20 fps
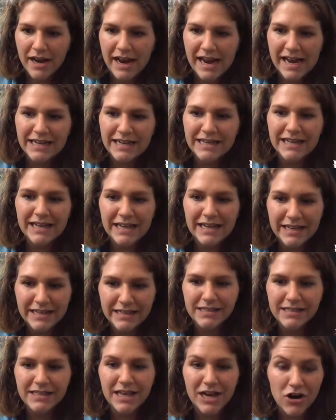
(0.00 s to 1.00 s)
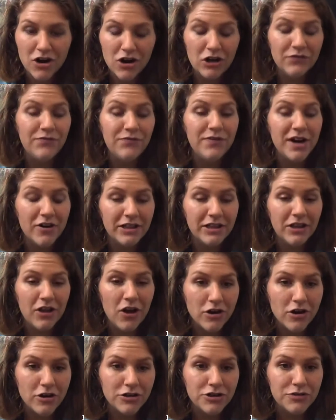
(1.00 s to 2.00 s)
and is there a very
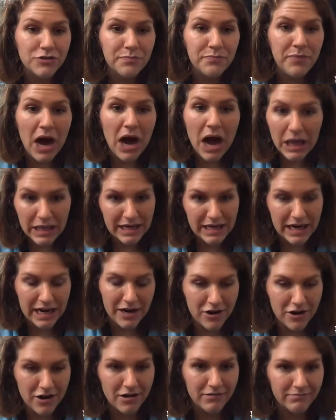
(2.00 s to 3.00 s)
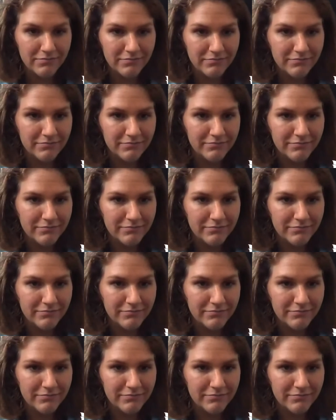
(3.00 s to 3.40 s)
large pollinator?